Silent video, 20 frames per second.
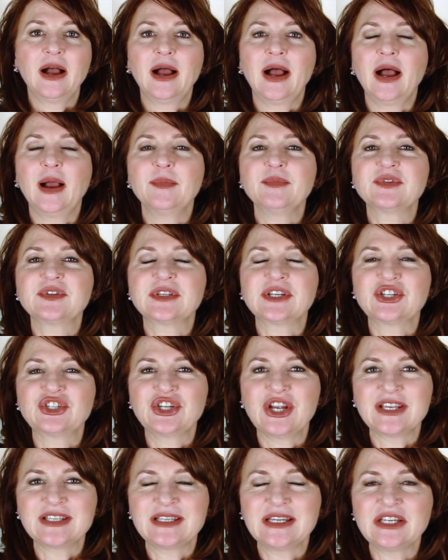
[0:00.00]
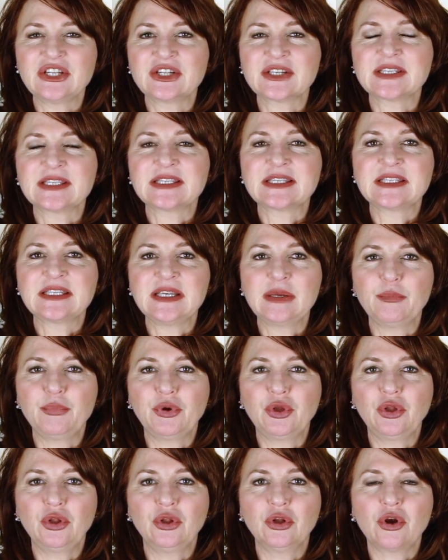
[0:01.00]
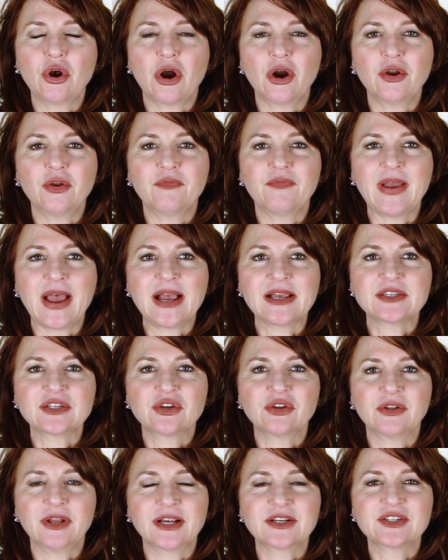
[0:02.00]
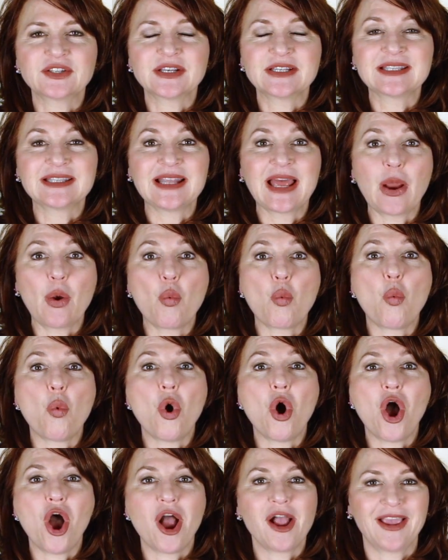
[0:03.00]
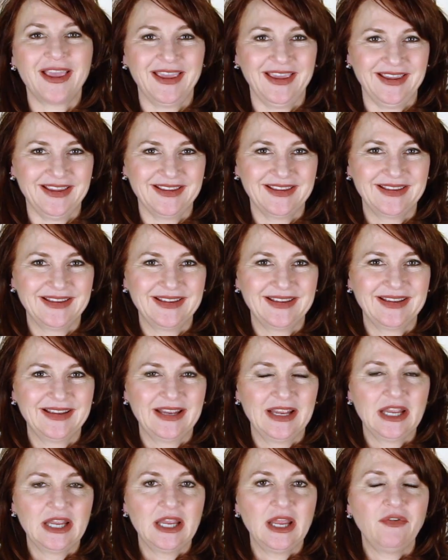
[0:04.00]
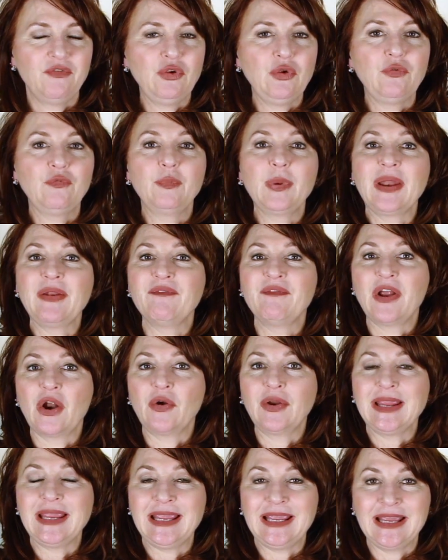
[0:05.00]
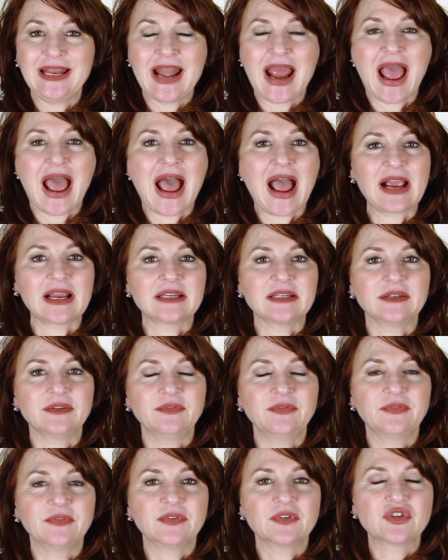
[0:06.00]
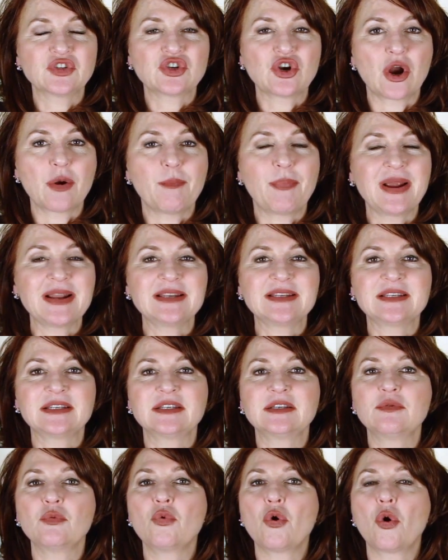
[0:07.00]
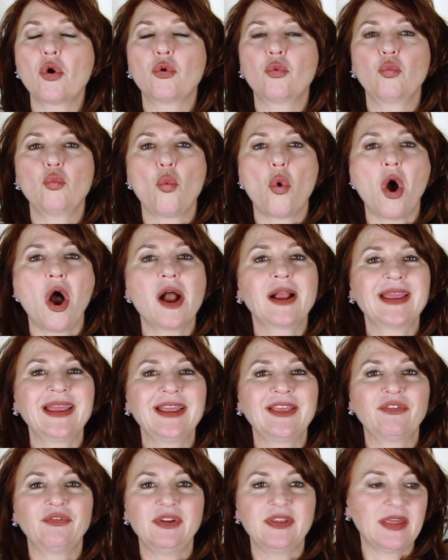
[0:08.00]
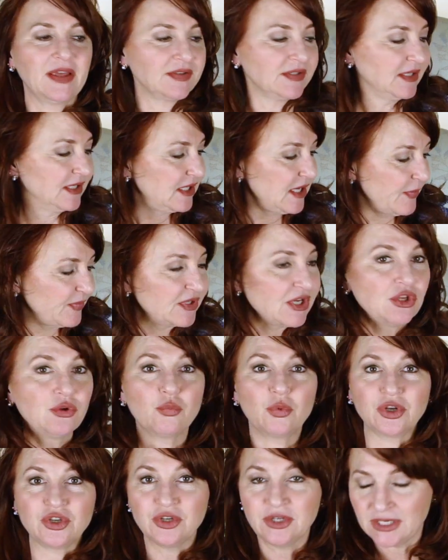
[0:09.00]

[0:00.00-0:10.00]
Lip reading: I'm suggesting just simple cardiovascular exercise like walking. If you've been very inactive, start by walking 3,000 steps. And what you